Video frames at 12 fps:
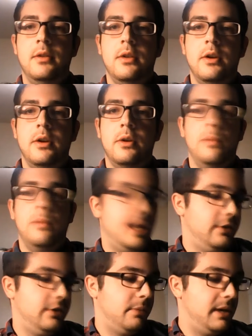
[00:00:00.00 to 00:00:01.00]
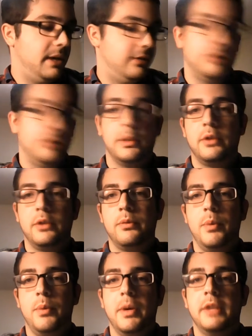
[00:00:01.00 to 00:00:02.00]
No masterpieces, which
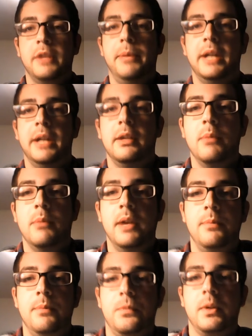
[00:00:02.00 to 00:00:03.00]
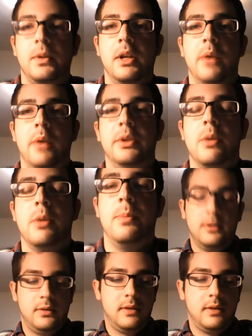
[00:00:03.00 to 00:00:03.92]
we weren't expecting, but can always hope.